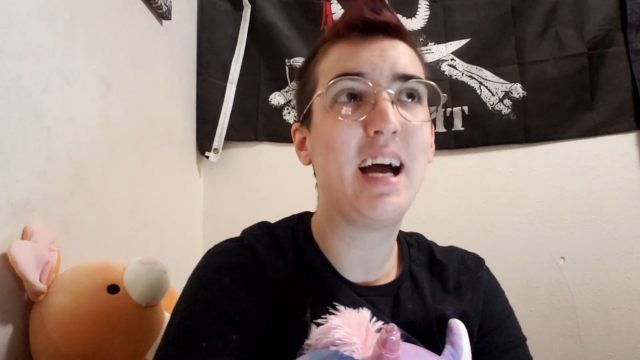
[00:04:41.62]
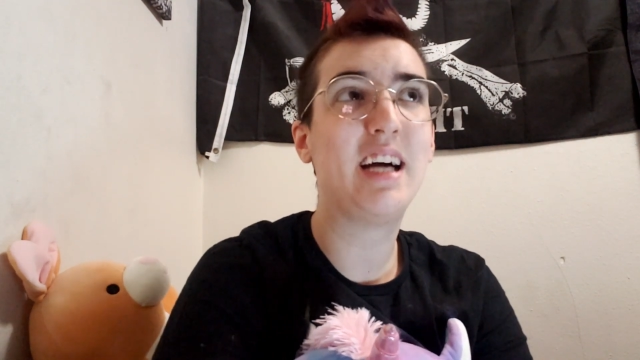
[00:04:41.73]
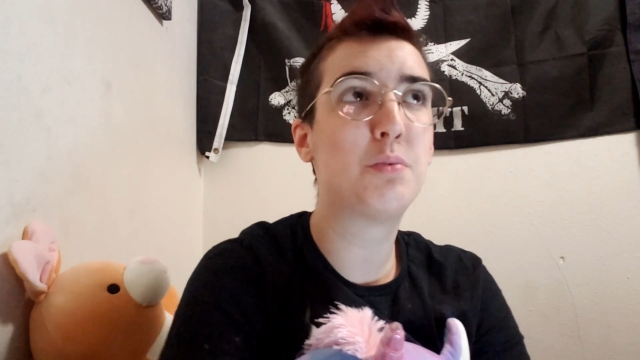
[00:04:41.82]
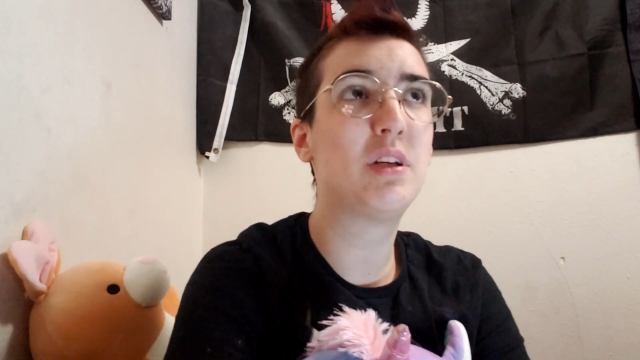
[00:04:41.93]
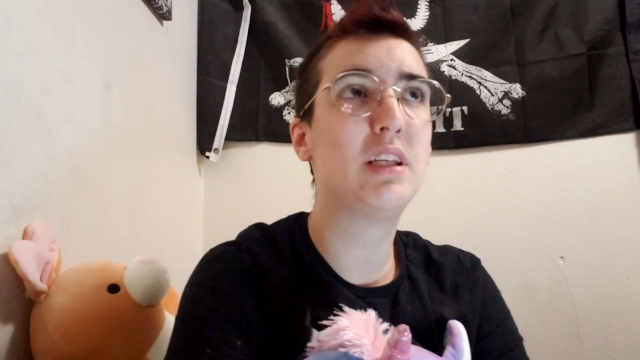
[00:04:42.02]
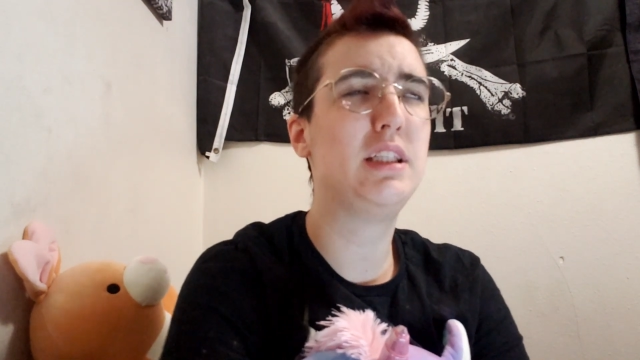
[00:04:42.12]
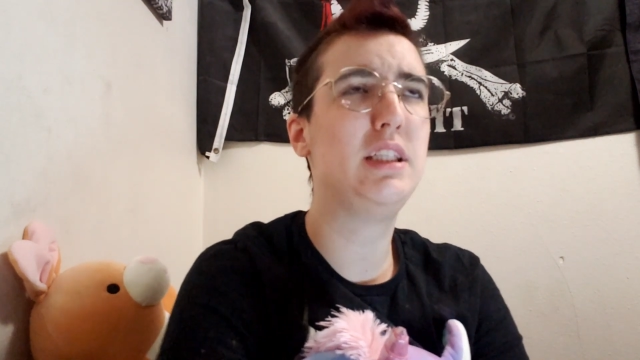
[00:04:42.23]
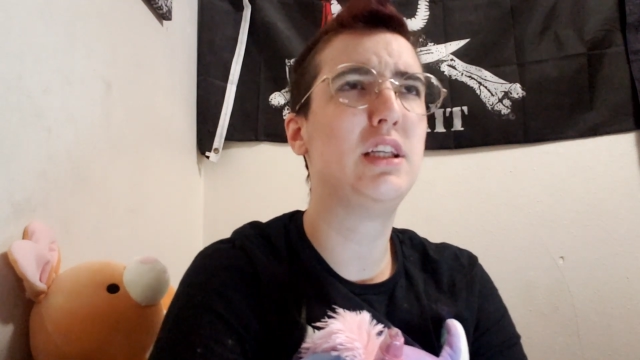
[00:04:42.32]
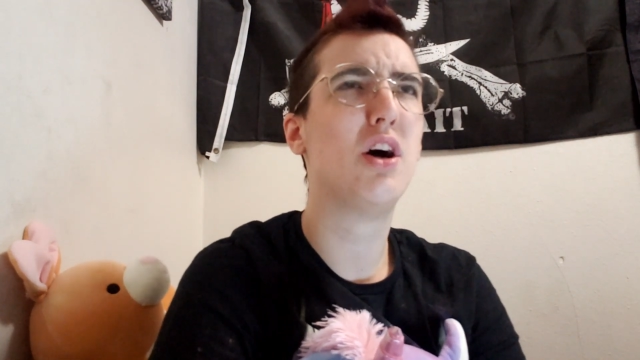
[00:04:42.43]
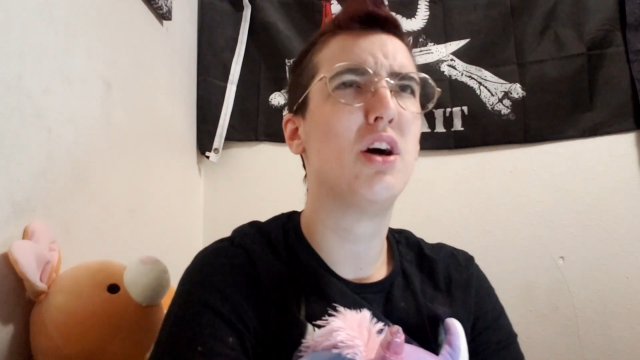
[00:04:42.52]
as one of
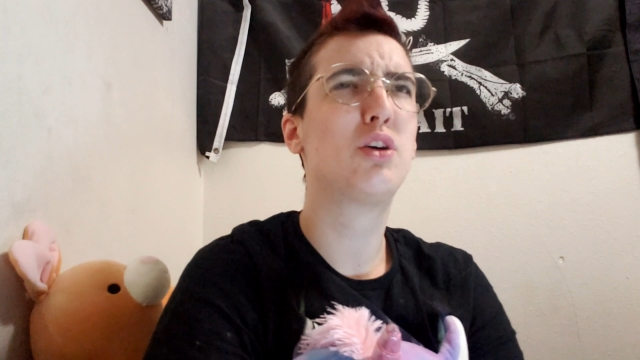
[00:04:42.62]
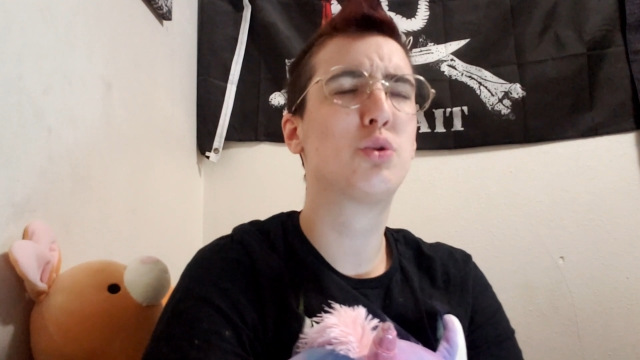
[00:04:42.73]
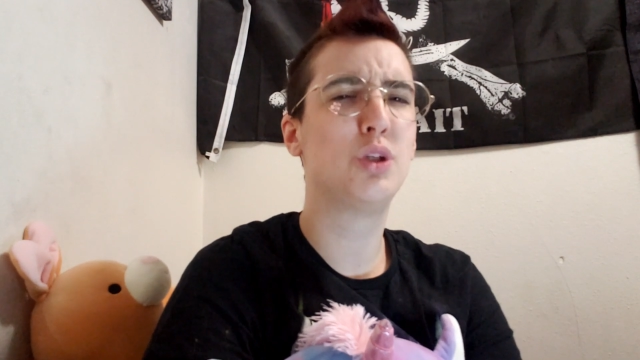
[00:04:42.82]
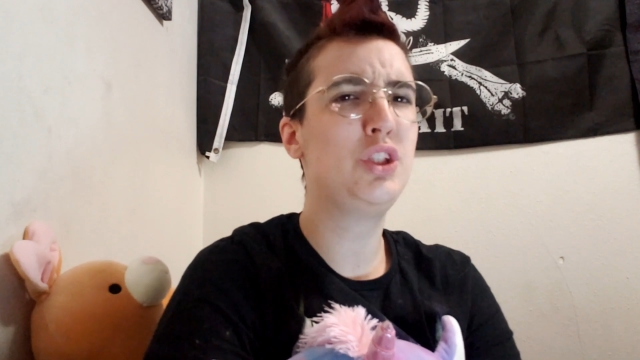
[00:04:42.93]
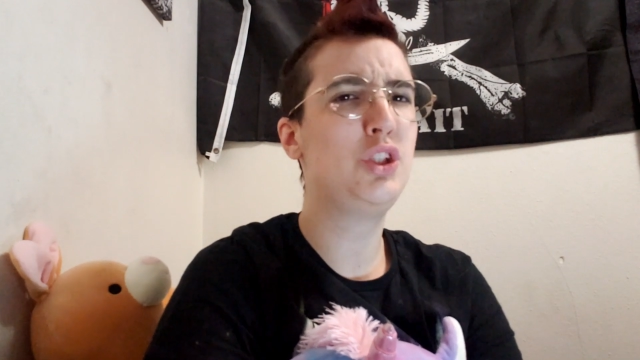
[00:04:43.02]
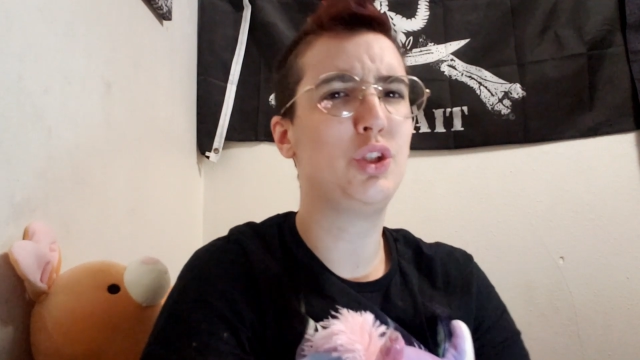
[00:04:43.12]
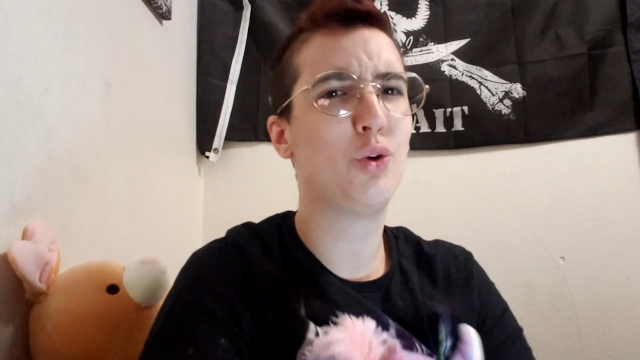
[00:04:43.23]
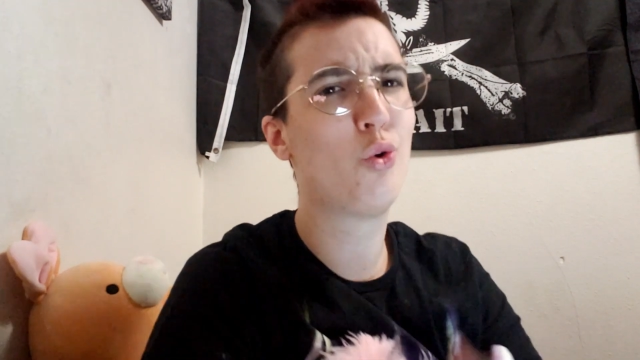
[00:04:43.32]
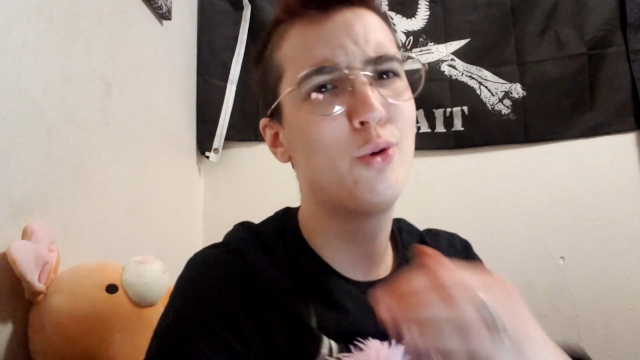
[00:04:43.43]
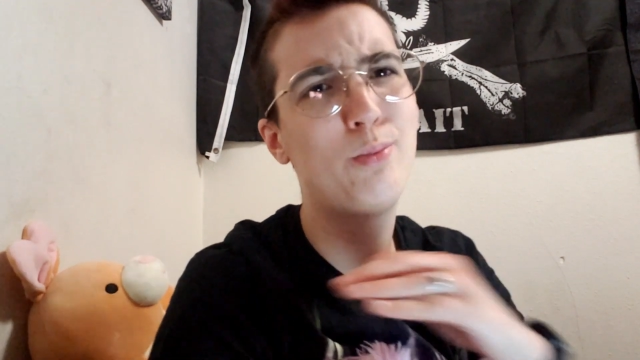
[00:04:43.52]
these cringy,
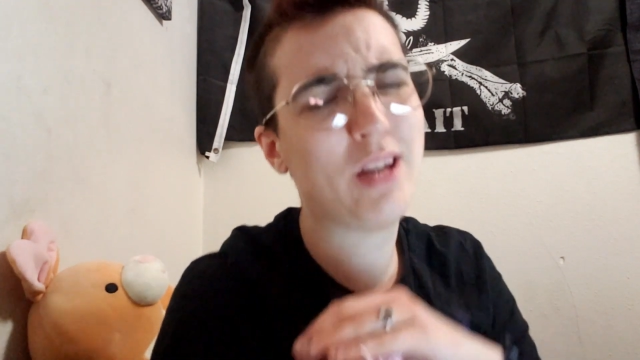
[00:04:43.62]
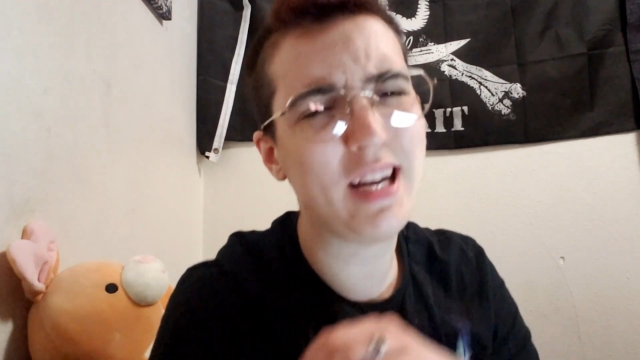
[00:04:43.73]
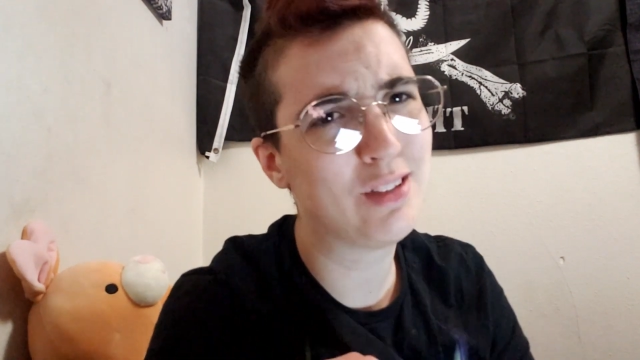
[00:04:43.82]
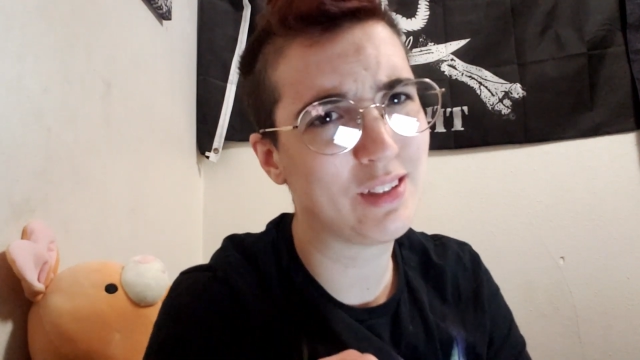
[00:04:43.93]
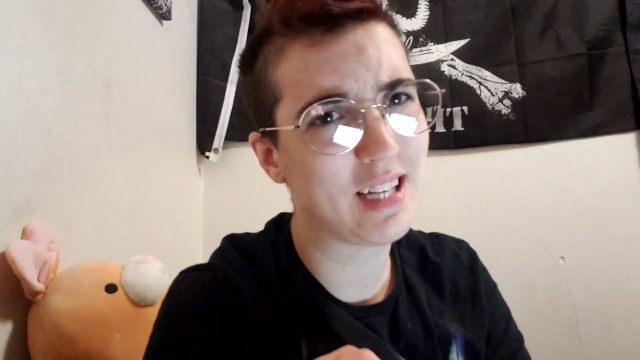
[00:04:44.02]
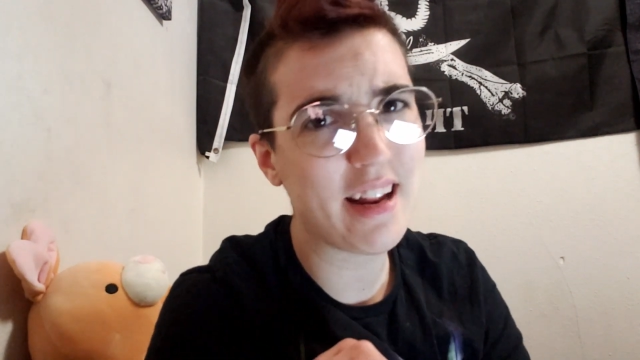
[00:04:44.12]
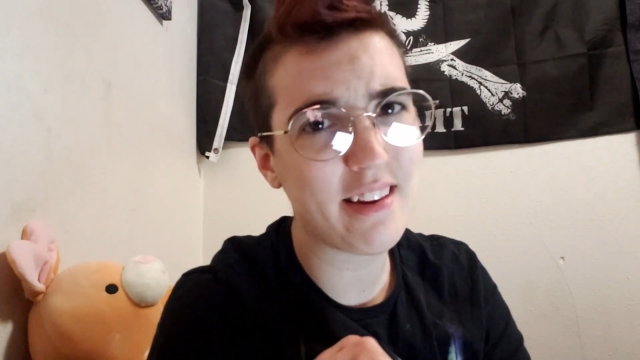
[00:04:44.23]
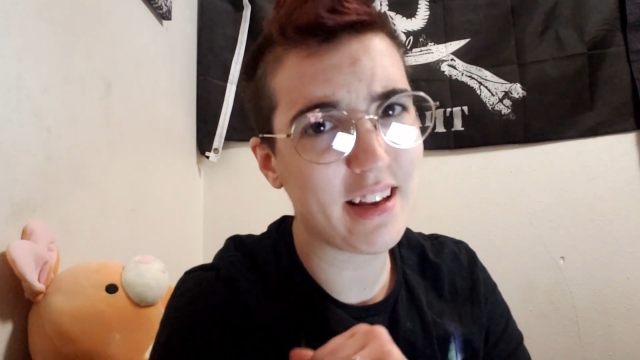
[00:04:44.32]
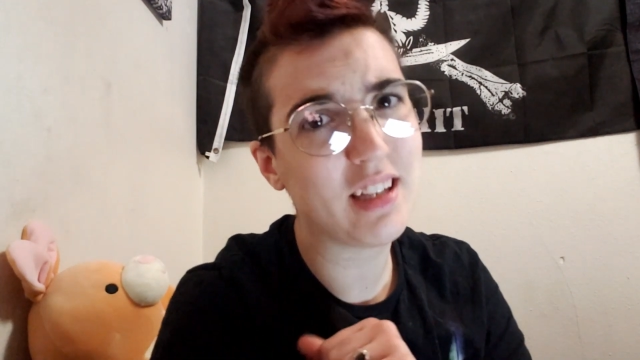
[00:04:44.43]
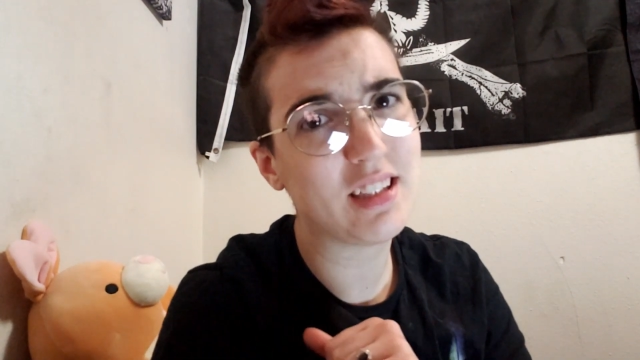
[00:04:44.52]
horrible, angry
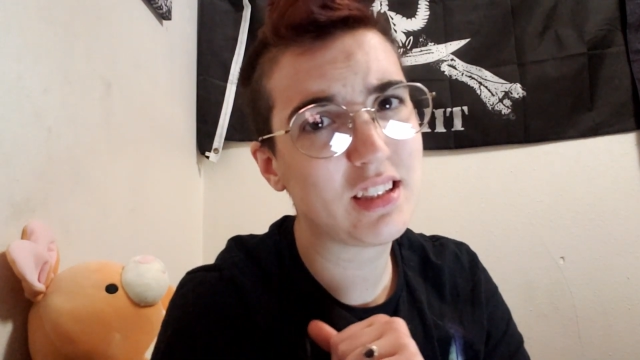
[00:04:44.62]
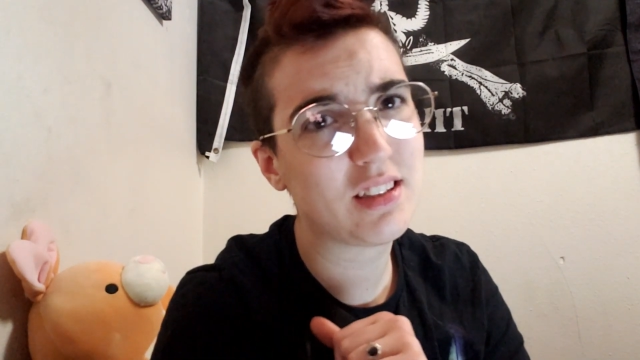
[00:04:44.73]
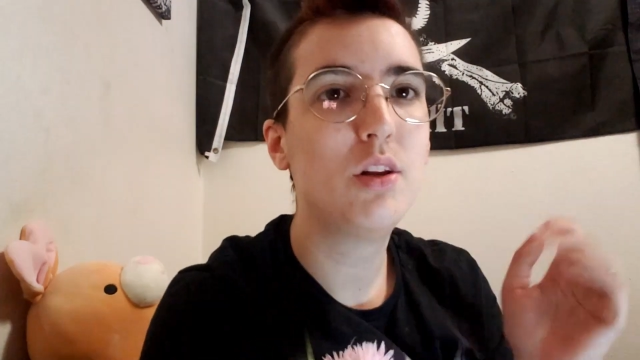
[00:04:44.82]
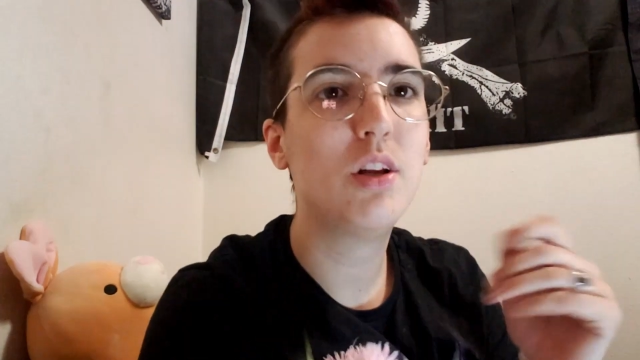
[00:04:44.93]
atheists.